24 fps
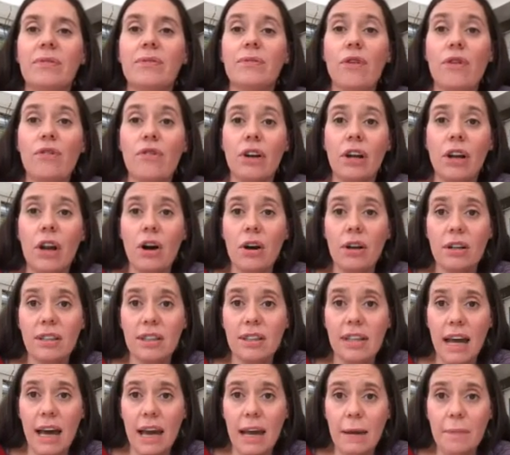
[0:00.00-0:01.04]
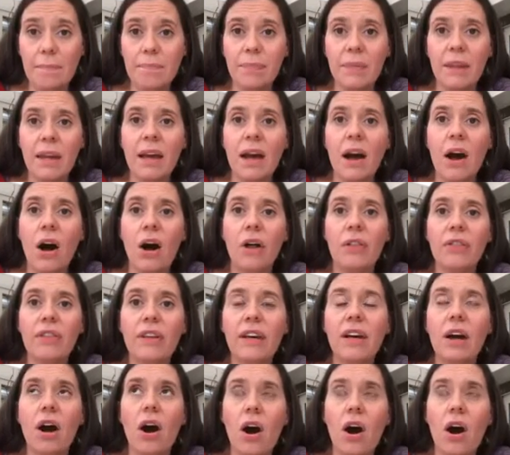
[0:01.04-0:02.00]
4 o'clock today on the